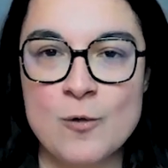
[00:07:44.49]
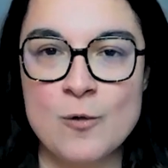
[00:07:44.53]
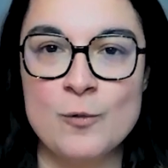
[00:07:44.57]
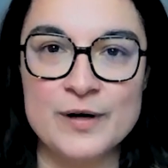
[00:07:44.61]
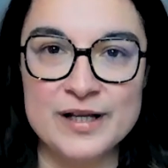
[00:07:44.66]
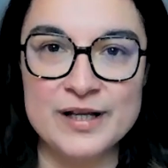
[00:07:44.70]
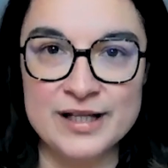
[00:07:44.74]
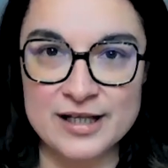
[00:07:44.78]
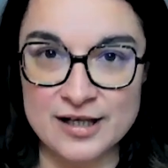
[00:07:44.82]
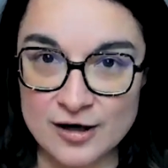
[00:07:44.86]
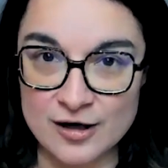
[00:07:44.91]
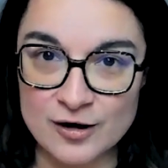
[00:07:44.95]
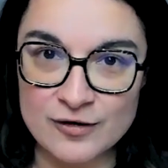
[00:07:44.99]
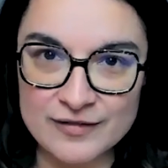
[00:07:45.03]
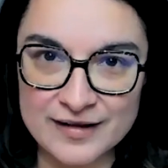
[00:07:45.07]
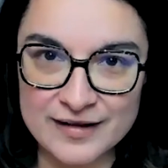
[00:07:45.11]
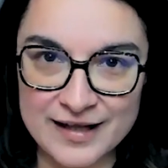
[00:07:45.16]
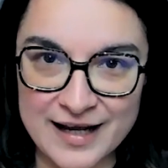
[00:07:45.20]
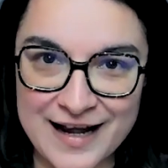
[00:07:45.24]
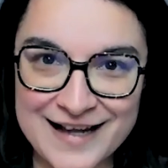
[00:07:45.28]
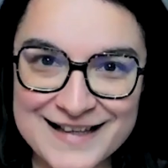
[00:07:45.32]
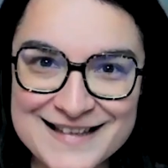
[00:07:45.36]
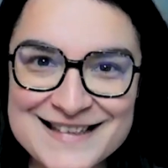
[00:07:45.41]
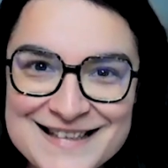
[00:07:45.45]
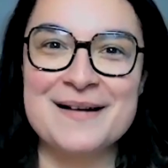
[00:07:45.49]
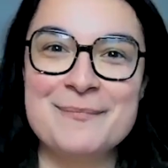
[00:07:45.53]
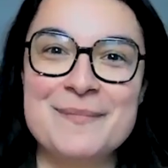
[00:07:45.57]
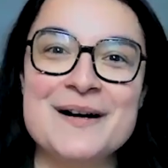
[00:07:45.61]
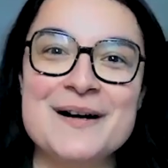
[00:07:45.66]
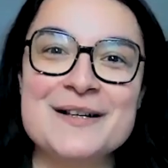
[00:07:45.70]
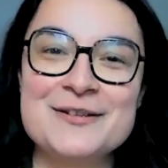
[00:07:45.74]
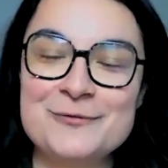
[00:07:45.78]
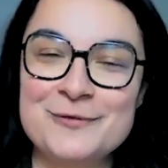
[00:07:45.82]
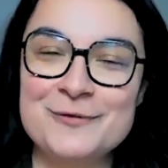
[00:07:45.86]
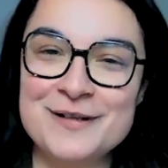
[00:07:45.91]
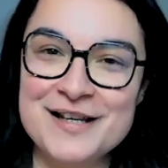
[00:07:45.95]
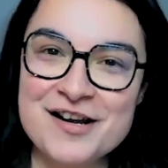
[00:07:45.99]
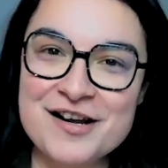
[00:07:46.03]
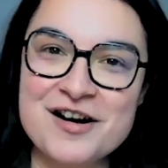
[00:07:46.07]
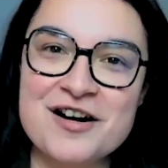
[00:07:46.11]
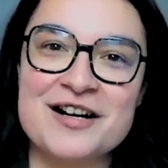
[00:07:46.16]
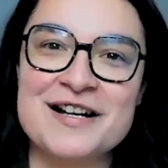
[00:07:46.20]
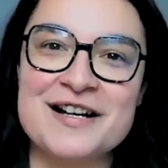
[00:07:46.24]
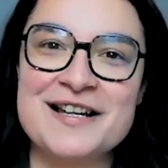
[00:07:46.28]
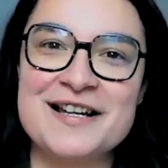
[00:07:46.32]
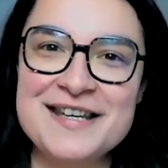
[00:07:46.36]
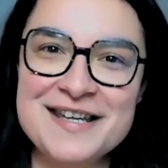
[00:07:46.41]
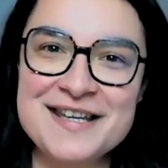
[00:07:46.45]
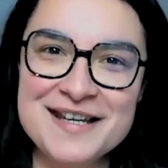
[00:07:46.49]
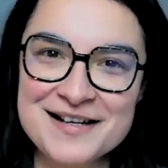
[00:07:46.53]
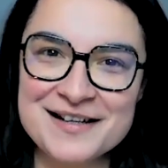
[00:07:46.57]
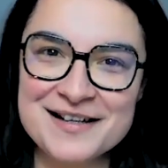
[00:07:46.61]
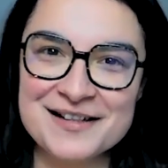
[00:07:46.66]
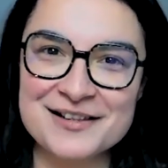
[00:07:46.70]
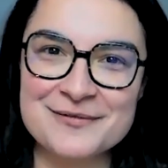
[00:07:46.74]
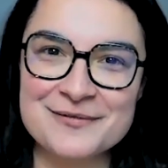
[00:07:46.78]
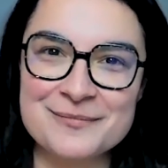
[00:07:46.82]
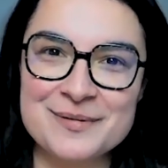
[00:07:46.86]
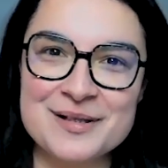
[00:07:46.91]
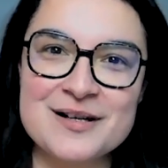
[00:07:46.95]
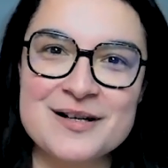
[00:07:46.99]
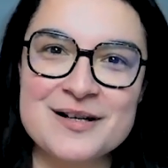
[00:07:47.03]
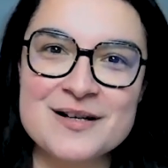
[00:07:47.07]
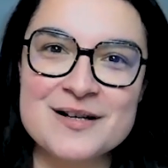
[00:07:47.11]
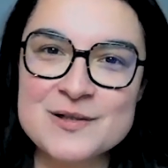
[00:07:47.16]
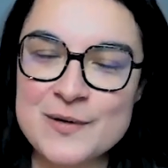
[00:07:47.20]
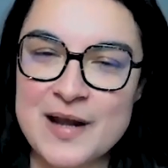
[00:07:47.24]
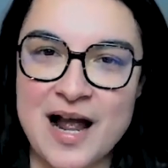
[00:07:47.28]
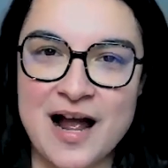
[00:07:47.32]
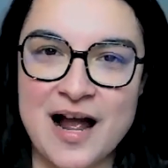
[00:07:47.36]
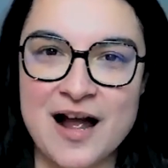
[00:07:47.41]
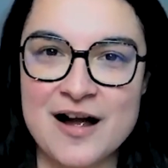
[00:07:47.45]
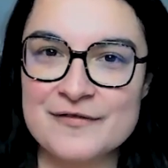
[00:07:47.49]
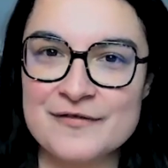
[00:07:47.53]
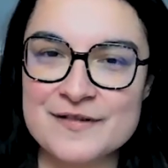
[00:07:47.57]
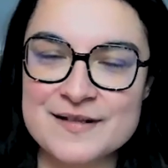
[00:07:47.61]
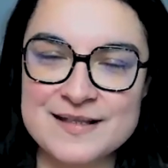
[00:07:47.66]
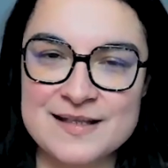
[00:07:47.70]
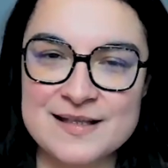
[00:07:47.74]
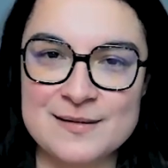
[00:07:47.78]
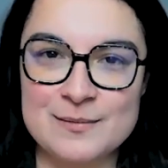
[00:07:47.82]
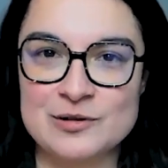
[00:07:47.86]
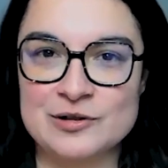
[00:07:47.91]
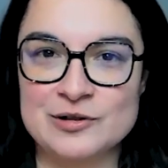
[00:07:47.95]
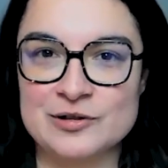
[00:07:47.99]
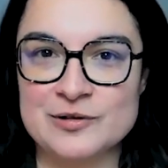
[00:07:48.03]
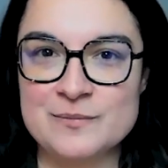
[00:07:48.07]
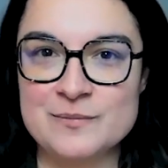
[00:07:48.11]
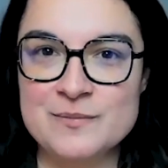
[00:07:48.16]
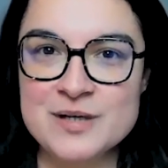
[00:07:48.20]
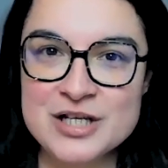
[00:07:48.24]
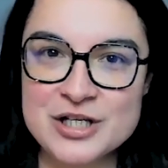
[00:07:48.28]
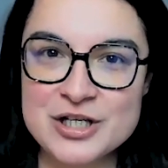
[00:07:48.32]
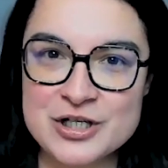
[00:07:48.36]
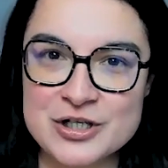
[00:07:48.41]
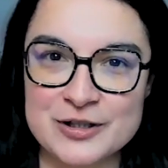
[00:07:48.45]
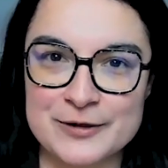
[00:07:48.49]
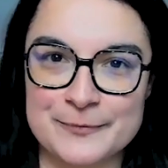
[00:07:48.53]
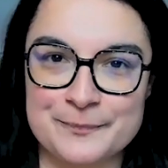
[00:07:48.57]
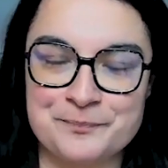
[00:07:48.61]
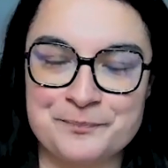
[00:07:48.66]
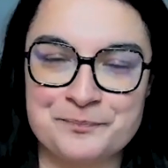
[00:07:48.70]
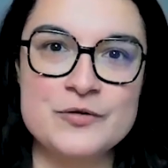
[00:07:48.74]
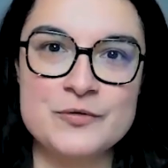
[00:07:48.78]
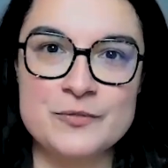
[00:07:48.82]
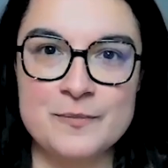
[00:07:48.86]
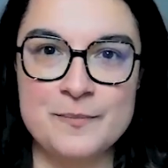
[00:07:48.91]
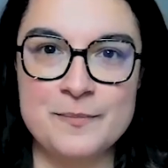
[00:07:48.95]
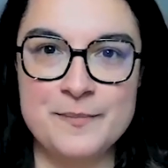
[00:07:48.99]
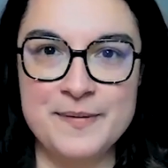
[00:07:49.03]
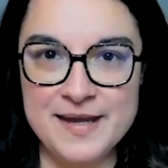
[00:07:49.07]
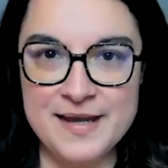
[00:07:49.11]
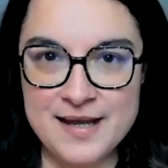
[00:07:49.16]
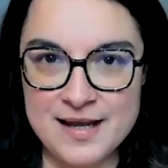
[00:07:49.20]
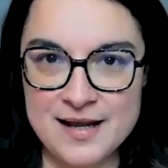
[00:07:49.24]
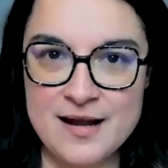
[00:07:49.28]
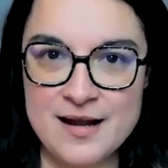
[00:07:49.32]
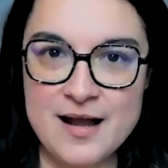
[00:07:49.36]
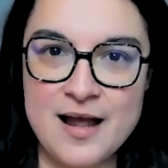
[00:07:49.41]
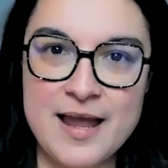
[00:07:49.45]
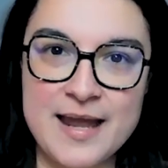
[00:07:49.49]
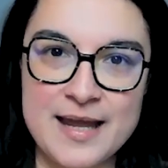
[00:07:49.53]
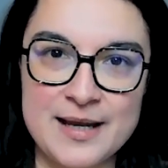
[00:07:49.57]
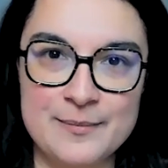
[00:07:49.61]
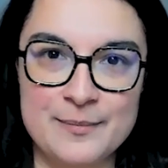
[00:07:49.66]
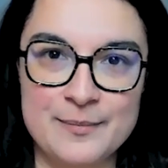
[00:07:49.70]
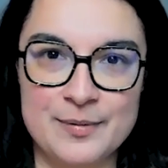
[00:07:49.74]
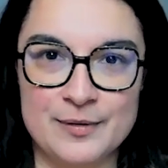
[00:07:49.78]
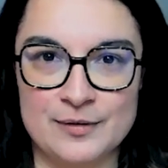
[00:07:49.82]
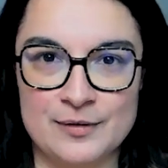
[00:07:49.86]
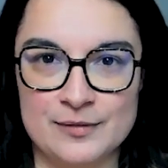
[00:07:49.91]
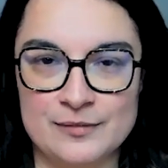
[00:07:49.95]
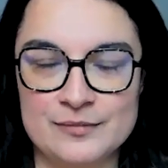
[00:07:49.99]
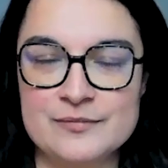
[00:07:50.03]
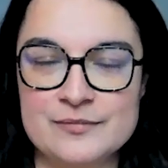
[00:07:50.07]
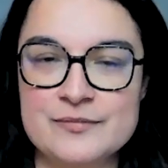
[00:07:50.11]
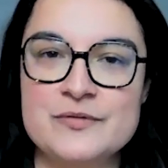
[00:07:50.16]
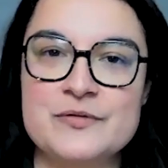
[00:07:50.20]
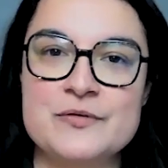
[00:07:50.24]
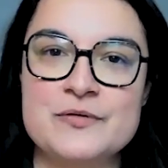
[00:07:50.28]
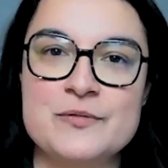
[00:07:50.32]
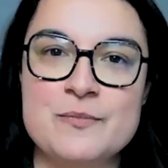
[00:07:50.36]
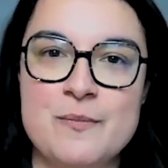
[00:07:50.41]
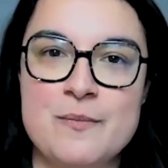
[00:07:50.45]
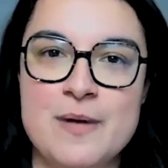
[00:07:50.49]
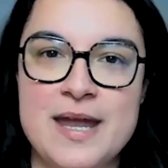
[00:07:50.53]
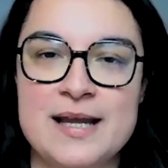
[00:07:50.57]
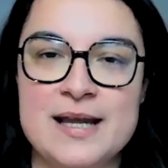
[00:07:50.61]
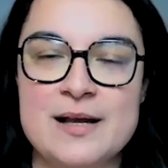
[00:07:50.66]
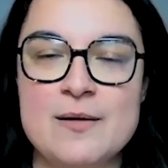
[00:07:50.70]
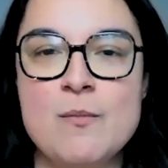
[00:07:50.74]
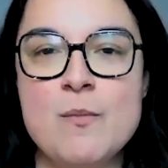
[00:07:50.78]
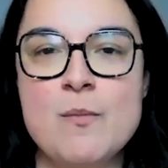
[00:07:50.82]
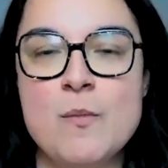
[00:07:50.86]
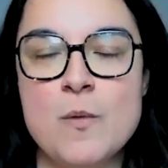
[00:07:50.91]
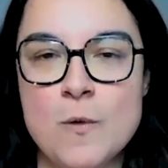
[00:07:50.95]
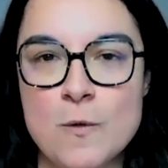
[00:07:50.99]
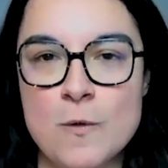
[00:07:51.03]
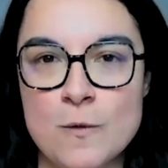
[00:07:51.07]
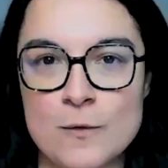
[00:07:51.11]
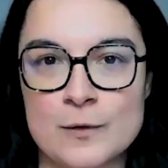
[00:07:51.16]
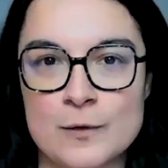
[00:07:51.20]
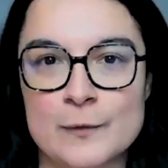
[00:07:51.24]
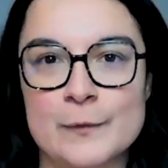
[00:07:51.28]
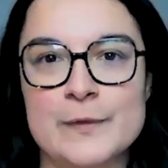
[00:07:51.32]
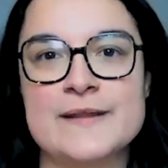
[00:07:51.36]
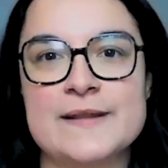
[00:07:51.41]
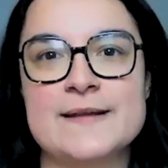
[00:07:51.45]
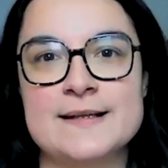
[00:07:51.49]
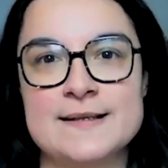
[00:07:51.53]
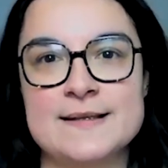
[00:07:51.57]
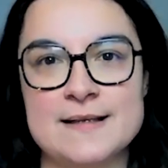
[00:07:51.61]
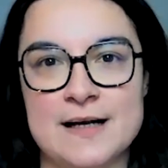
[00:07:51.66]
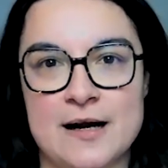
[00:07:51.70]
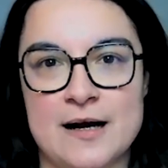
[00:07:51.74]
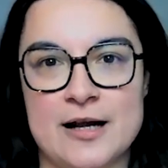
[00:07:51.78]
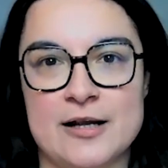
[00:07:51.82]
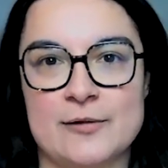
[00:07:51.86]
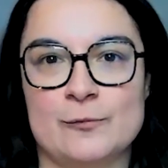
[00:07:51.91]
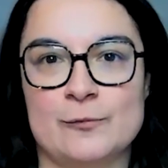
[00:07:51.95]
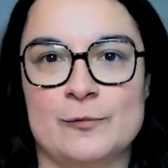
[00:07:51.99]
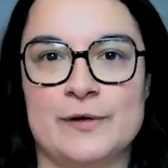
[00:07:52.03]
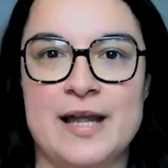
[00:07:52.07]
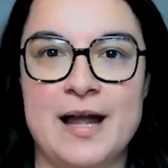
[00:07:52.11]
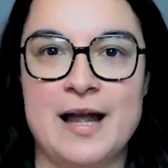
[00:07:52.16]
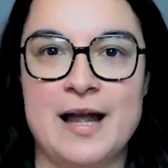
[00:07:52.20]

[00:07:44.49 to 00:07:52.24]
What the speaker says: We know that. But we are here because we have a similar mission to be able to make more with the time we